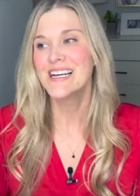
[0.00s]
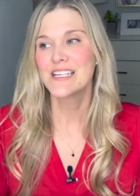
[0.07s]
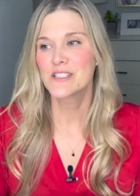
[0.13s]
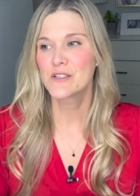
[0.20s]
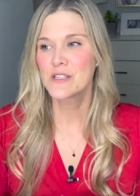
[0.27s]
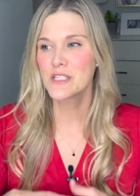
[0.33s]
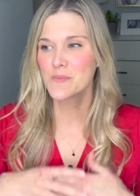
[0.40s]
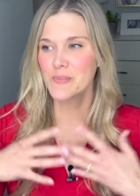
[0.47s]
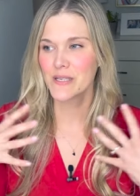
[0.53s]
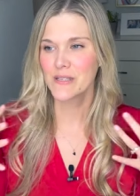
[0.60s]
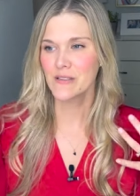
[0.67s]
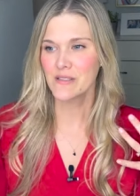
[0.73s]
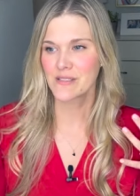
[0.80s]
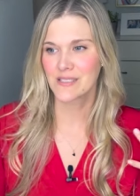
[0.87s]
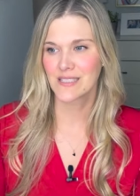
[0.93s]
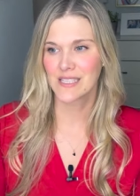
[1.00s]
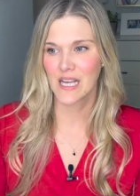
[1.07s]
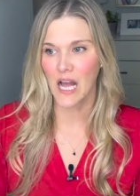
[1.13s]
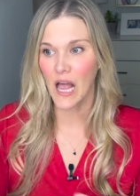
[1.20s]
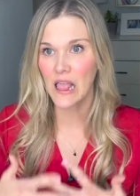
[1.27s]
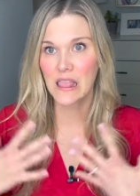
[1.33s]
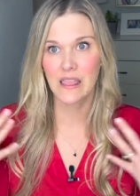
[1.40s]
So this pill is
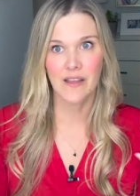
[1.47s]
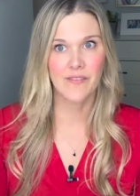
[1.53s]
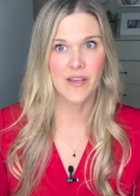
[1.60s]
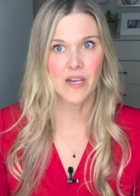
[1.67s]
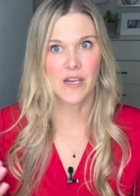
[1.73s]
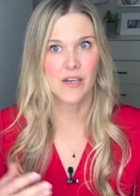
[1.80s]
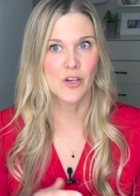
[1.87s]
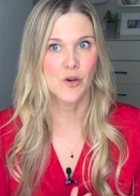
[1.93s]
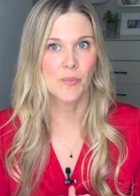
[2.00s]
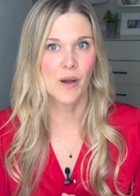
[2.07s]
not living in your